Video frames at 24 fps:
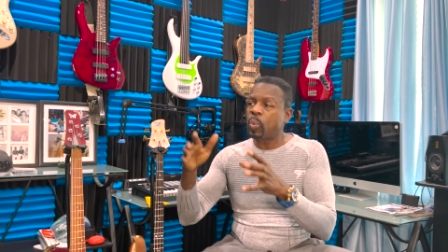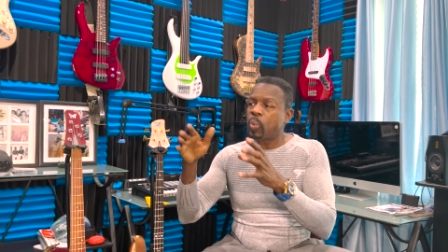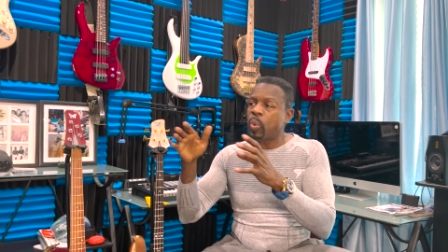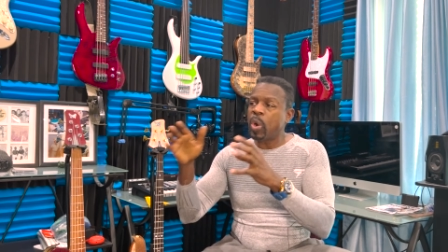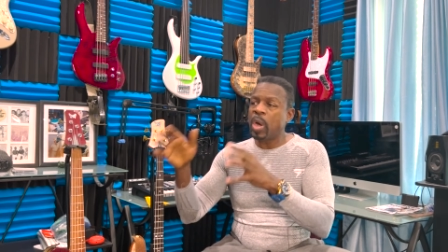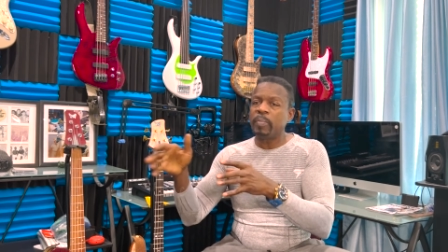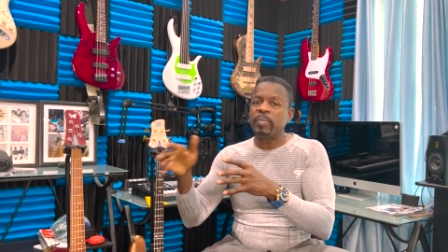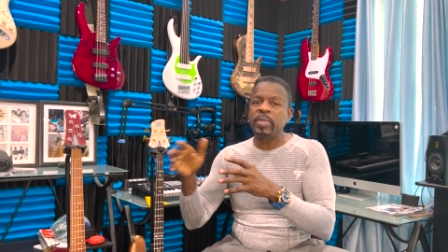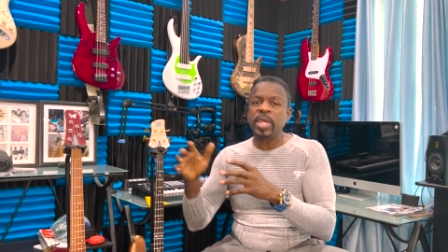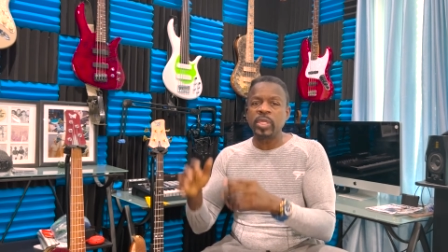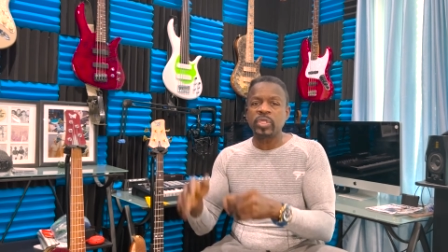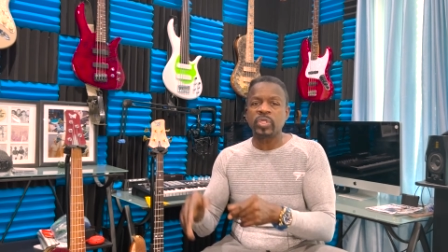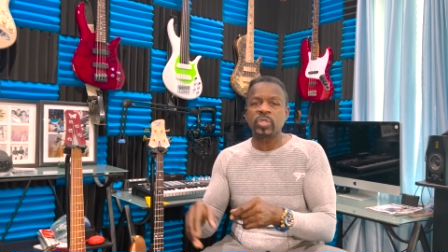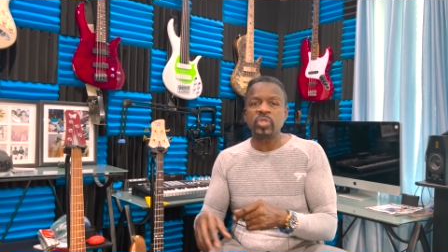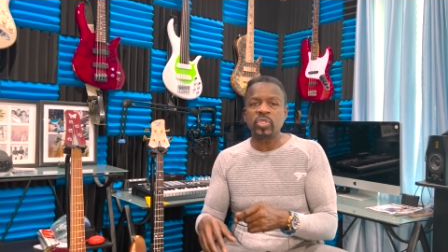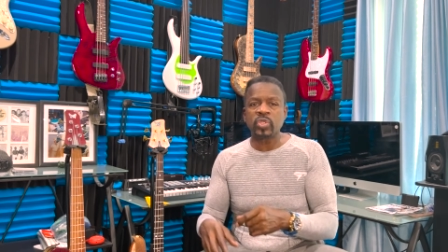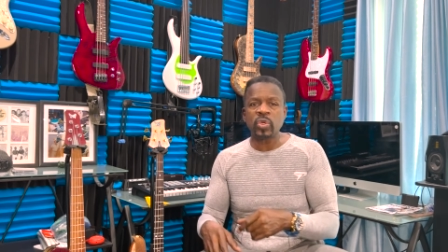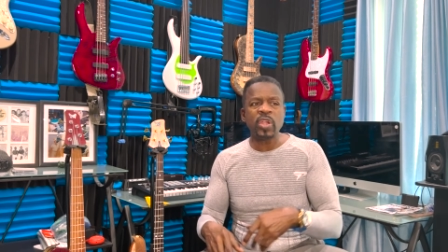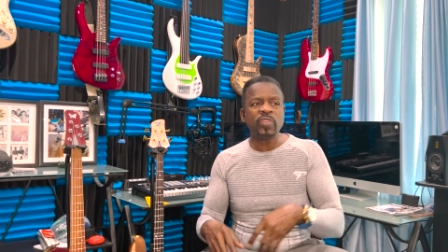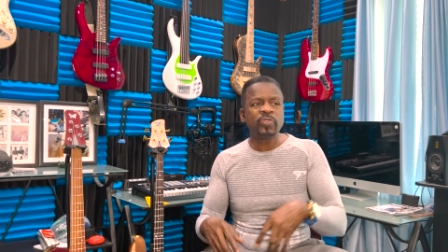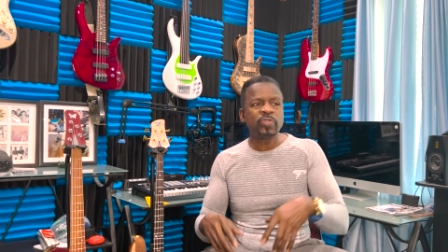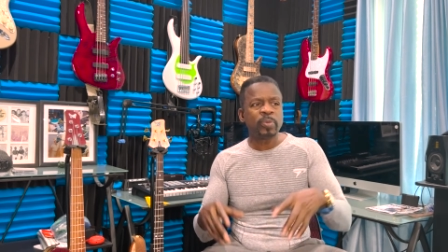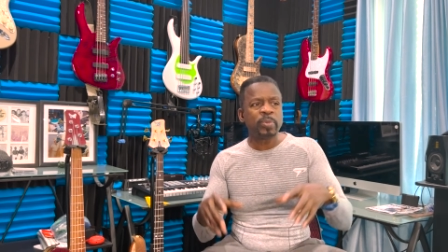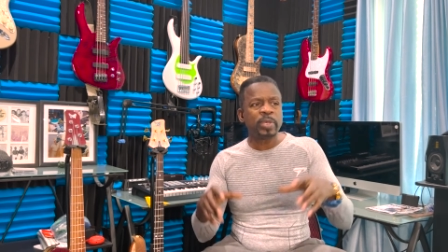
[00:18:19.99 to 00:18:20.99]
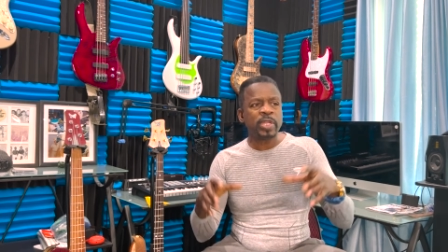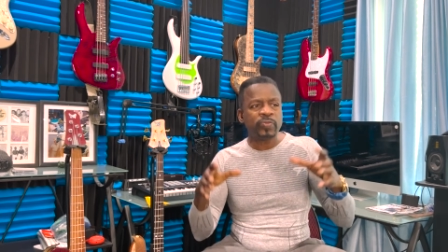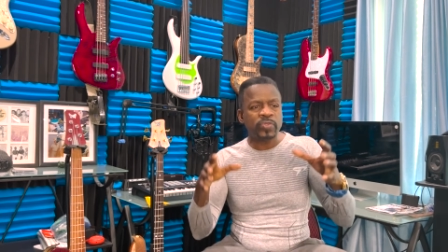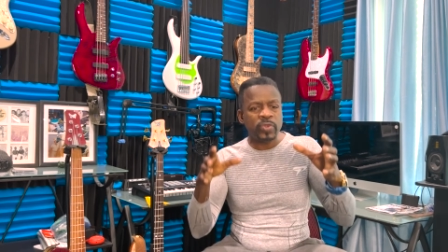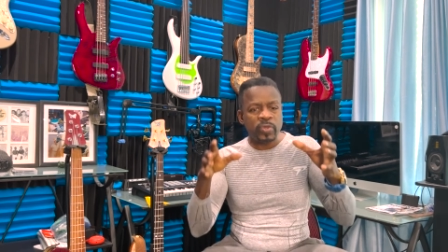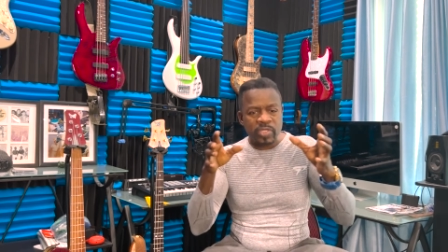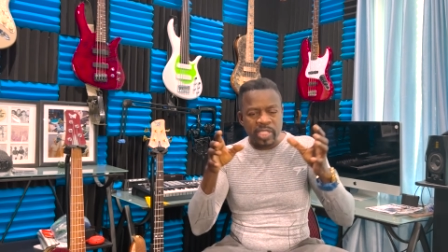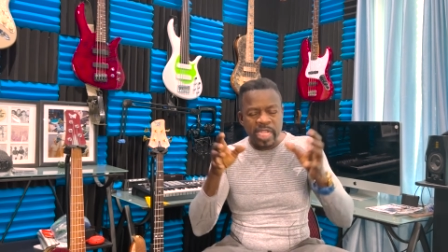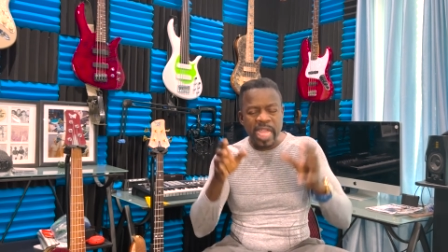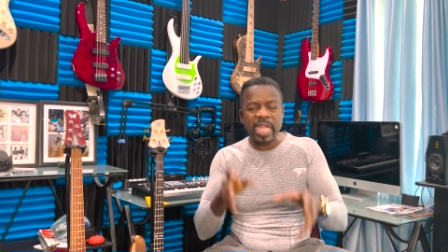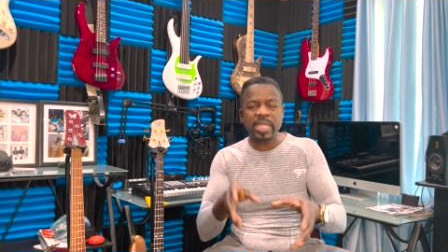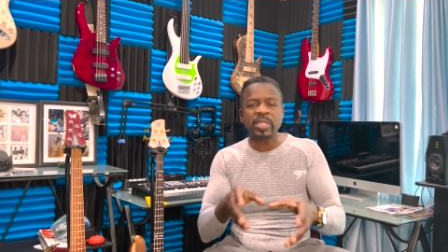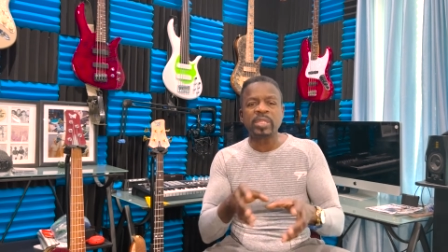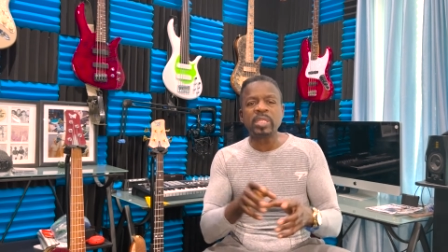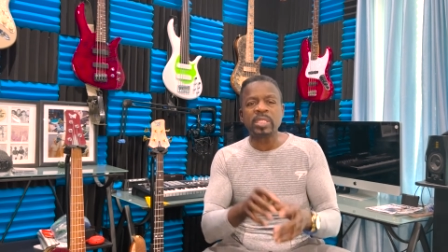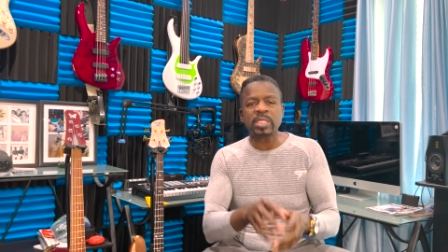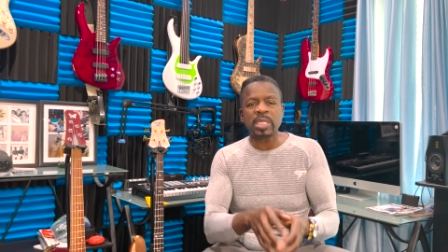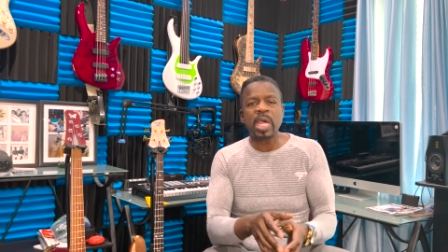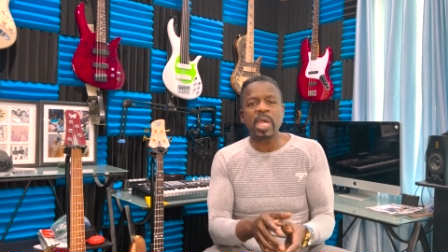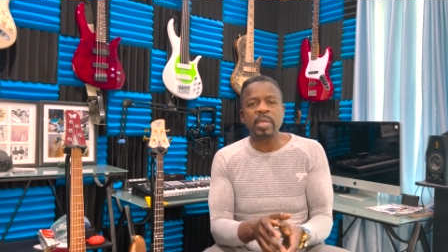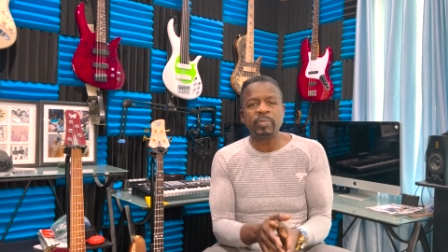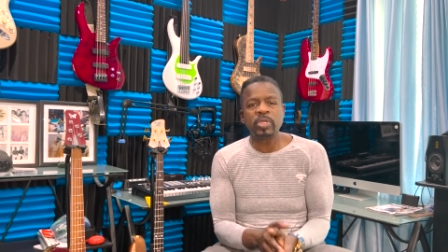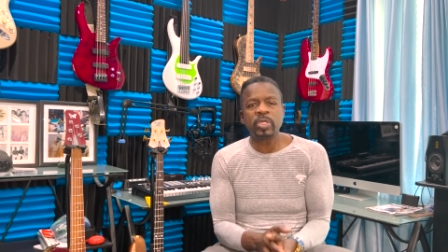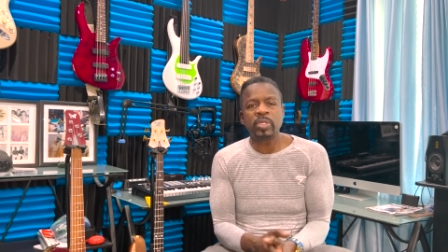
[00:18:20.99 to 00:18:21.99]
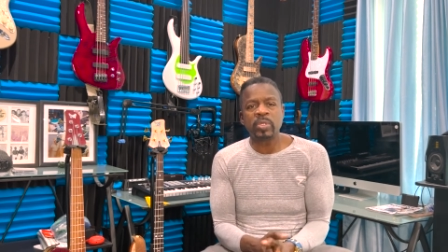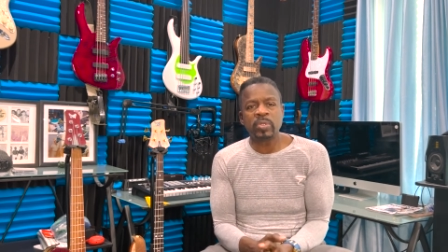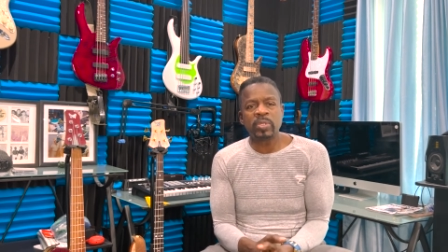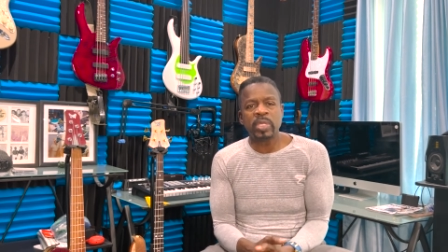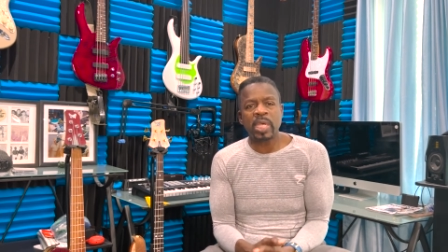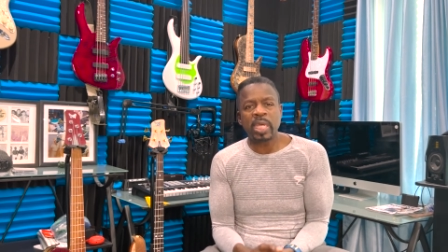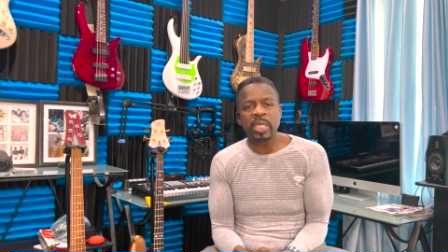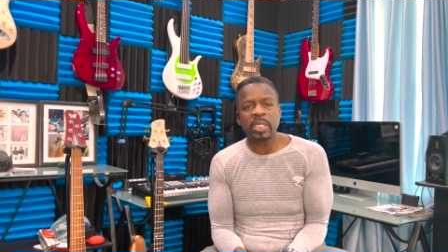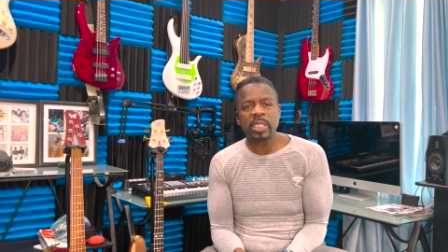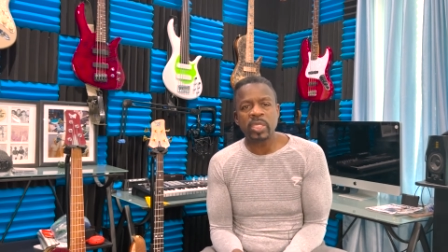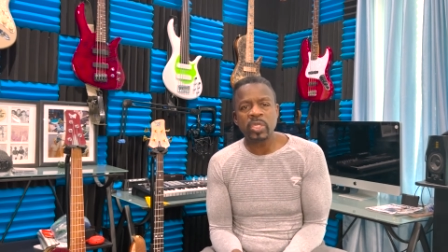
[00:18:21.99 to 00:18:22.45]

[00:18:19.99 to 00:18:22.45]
what makes you joyful, but if you take the time to do that,